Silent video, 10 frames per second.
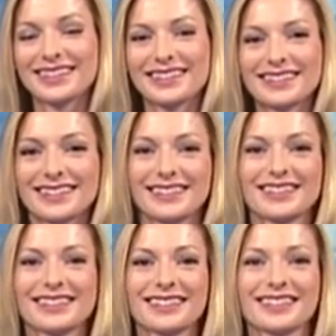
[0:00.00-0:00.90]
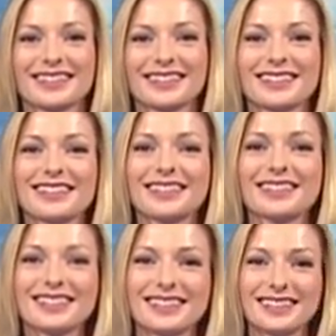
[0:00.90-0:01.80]

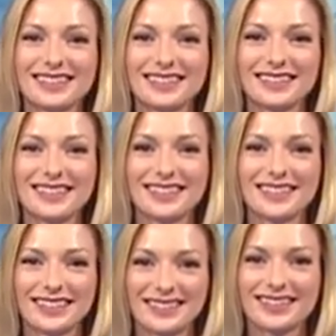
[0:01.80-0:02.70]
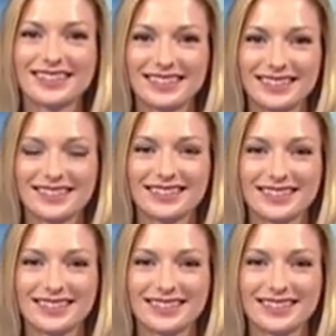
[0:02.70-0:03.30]
No words are spoken by the person on screen.